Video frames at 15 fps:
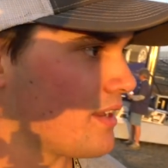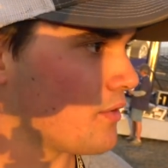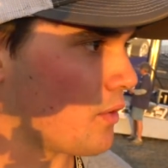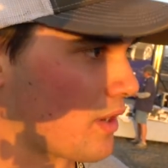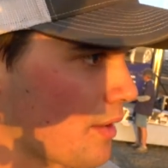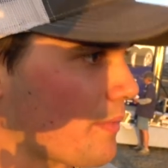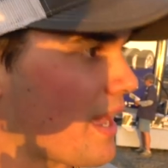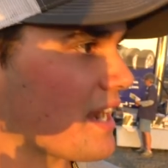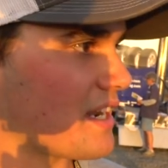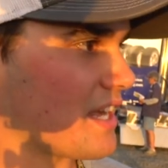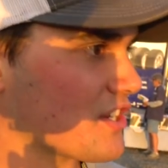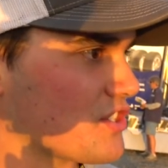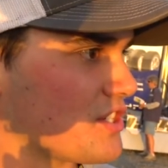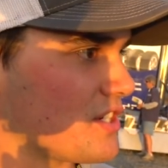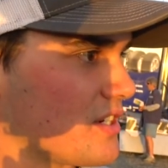We'll come back
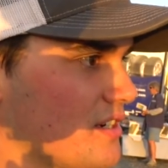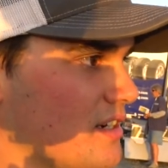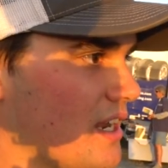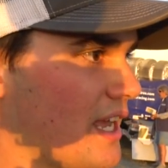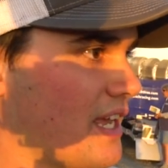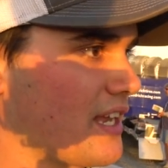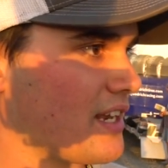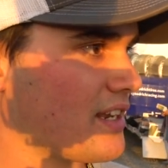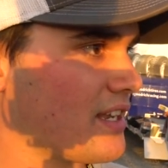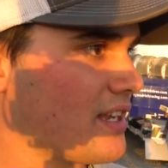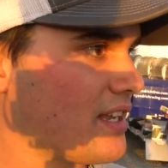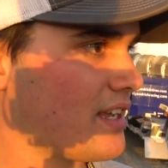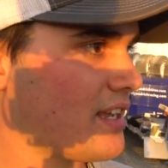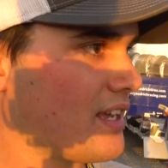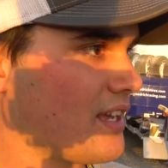next year. And
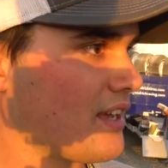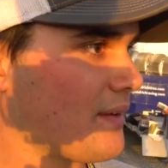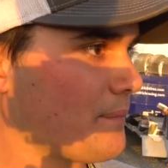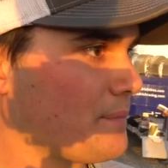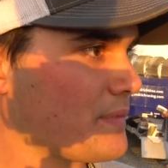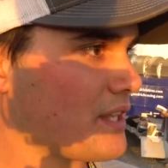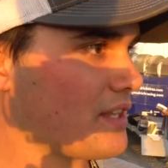Utah soon.